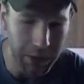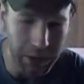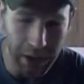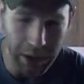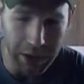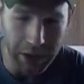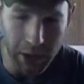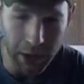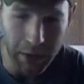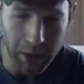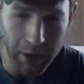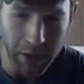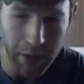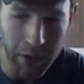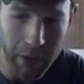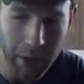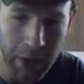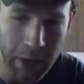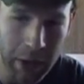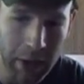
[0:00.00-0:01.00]
600,
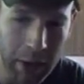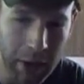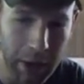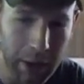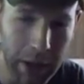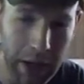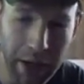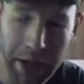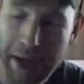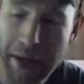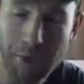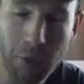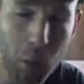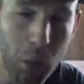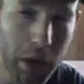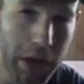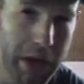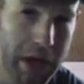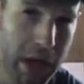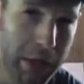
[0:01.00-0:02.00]
and even
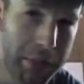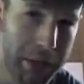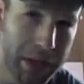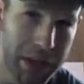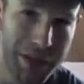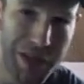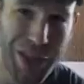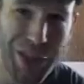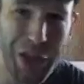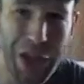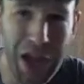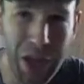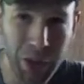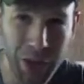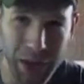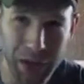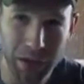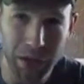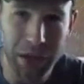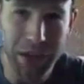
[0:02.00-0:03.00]
working up into the
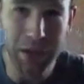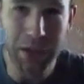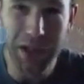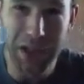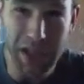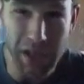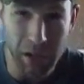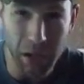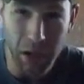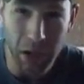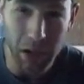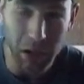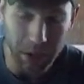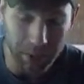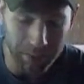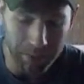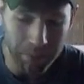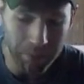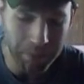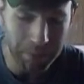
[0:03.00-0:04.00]
1000 grit
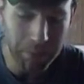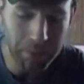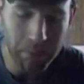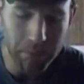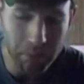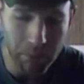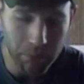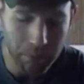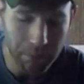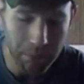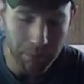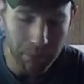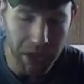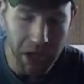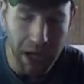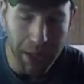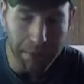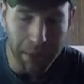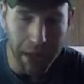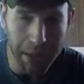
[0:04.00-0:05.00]
steel,
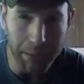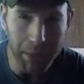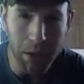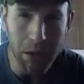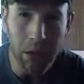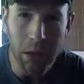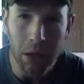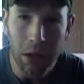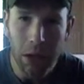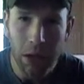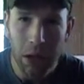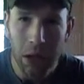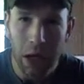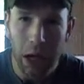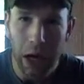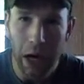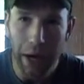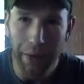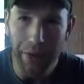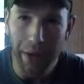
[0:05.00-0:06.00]
sandpaper,
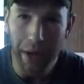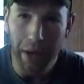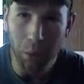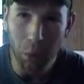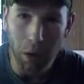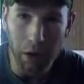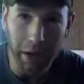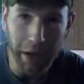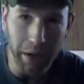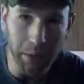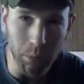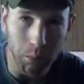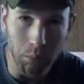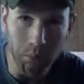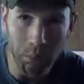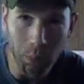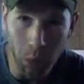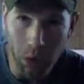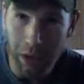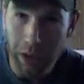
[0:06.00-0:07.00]
and then working
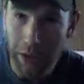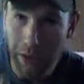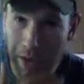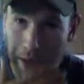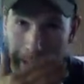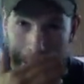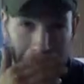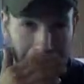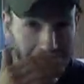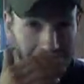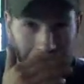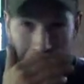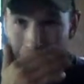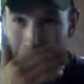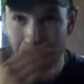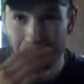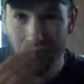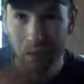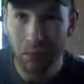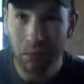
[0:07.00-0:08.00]
the
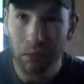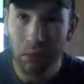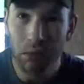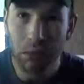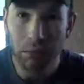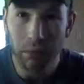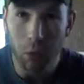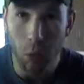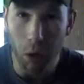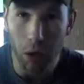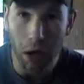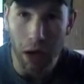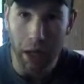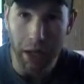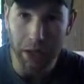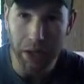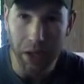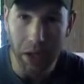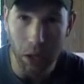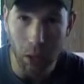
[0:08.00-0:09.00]

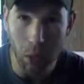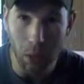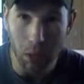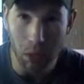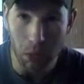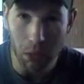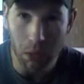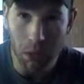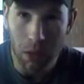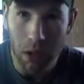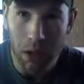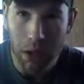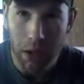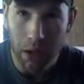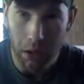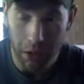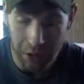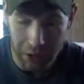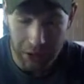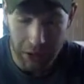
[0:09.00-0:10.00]
4/0 steel wool
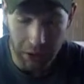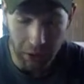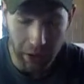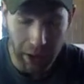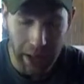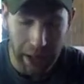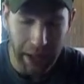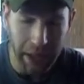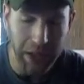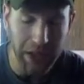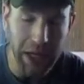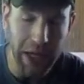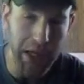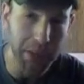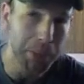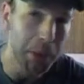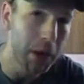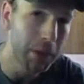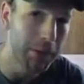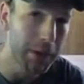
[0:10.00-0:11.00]
until that is as
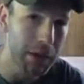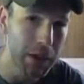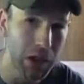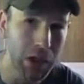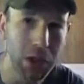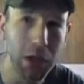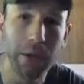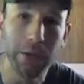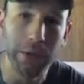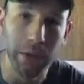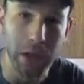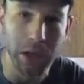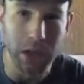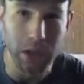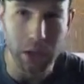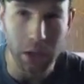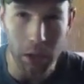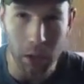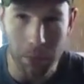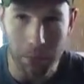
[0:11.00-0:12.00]
perfect a surface
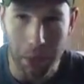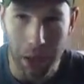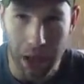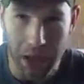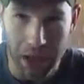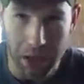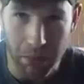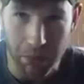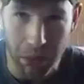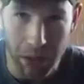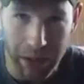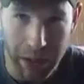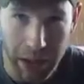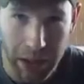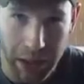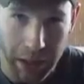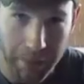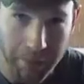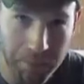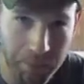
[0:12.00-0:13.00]
as you can possibly
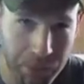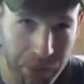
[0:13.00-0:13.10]
get.